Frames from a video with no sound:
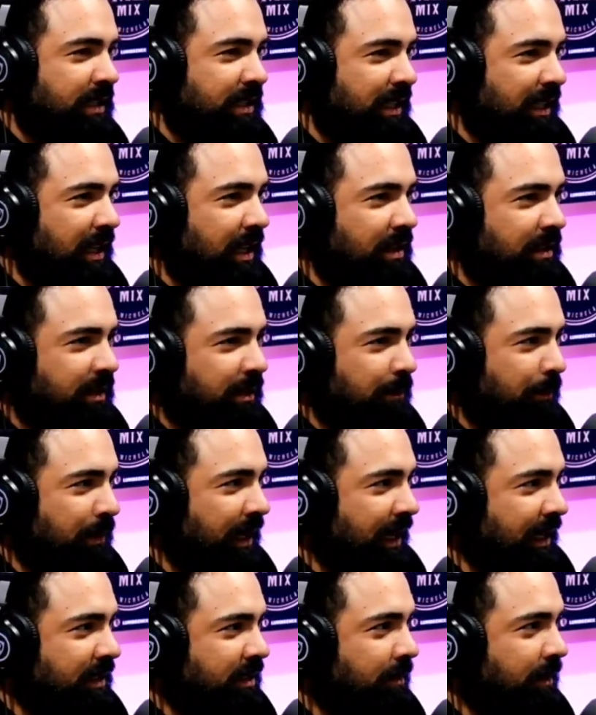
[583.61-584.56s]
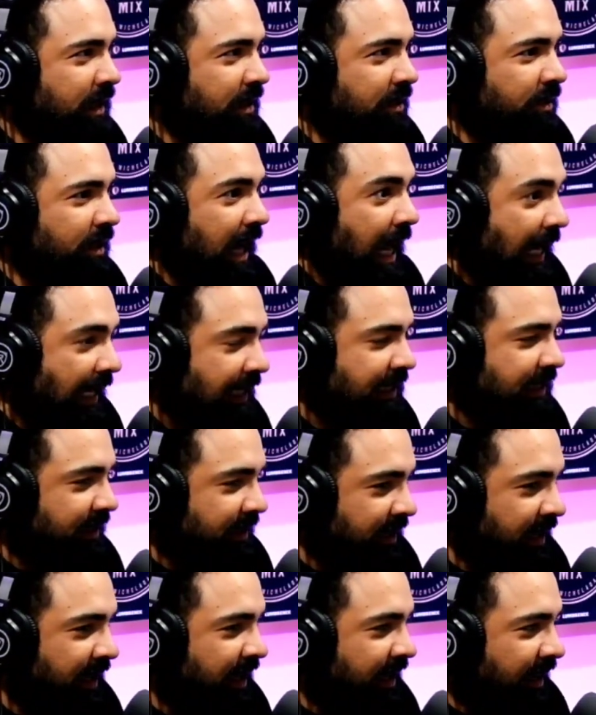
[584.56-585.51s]
It's a lot of complaints about their
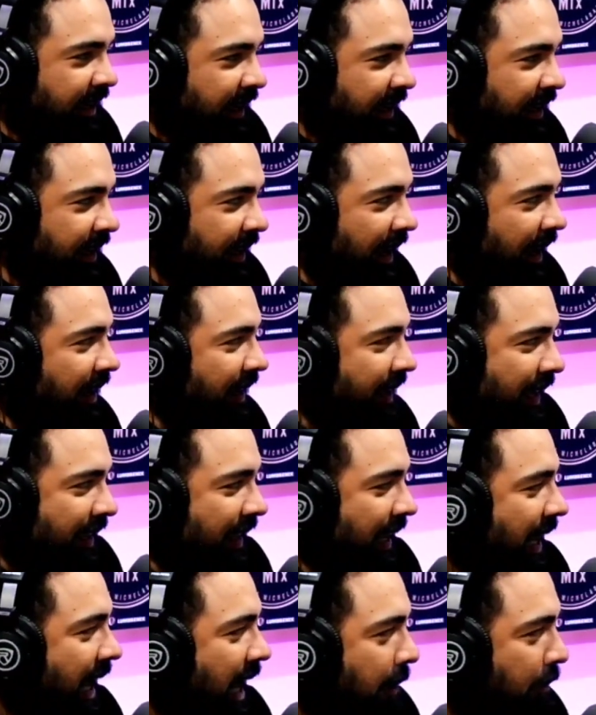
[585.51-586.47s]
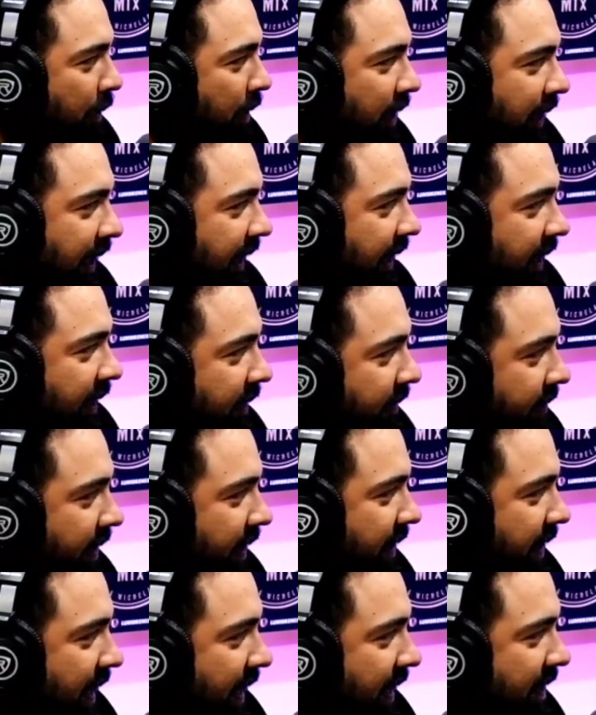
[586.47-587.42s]
ex, and they can't believe
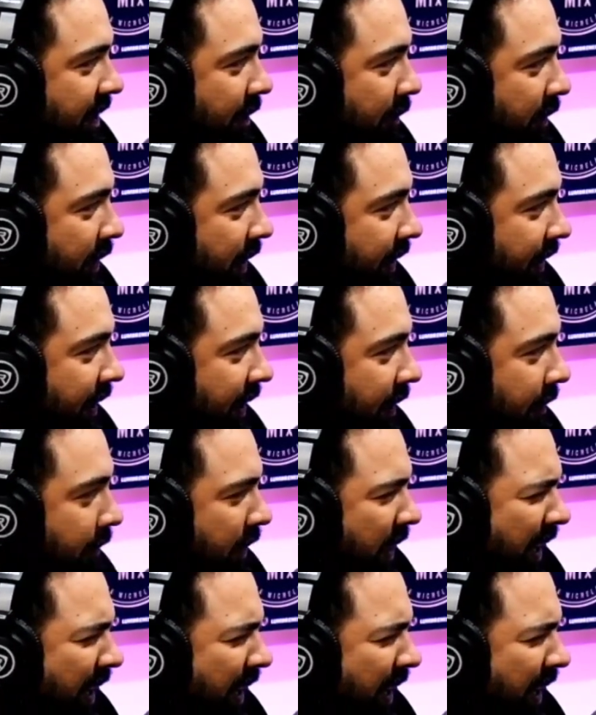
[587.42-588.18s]
they dated something like that.